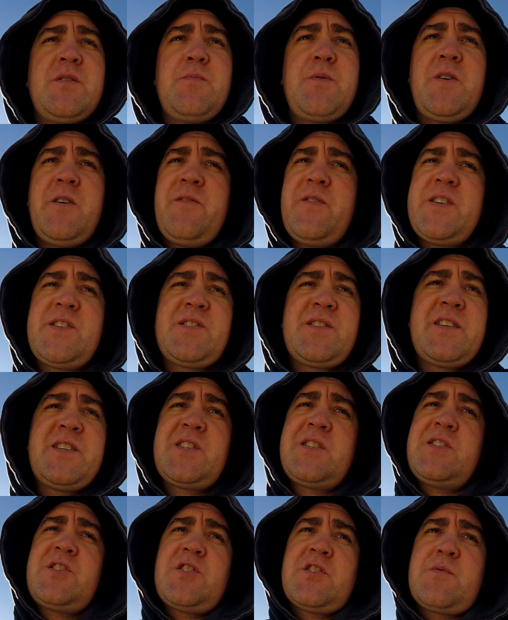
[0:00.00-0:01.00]
but
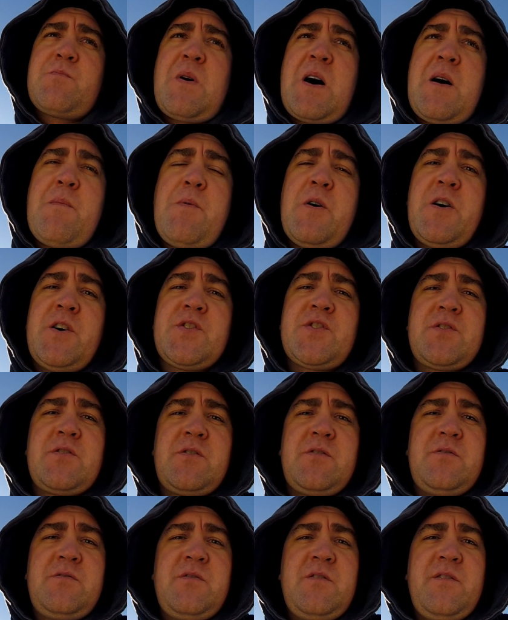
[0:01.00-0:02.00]
this is just my
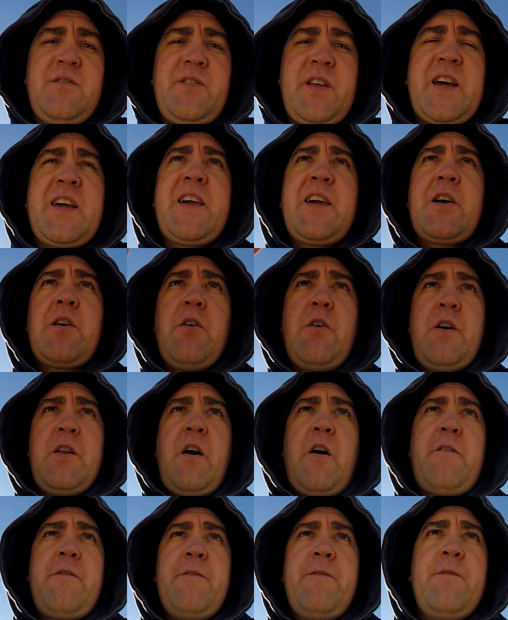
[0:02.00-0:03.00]
personal thingy going
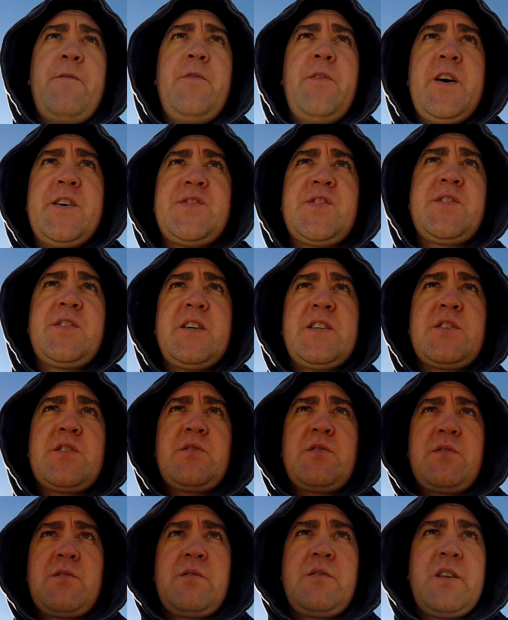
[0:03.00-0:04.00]
off this
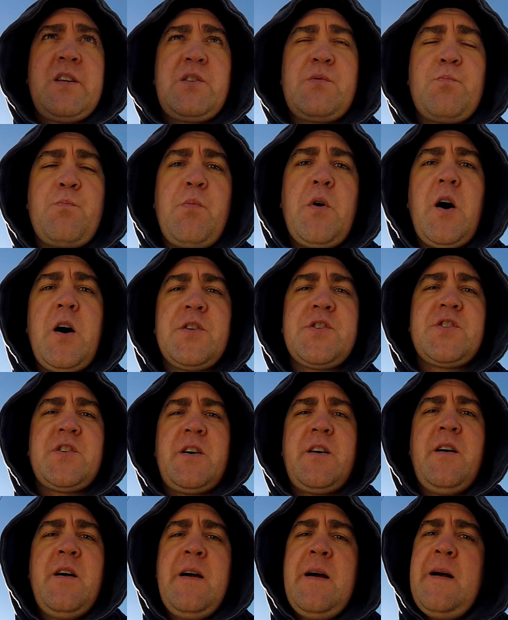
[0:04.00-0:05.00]

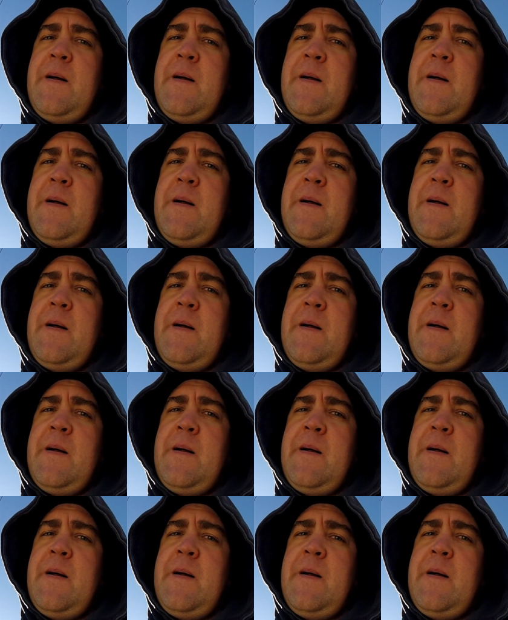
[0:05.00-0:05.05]
plotter.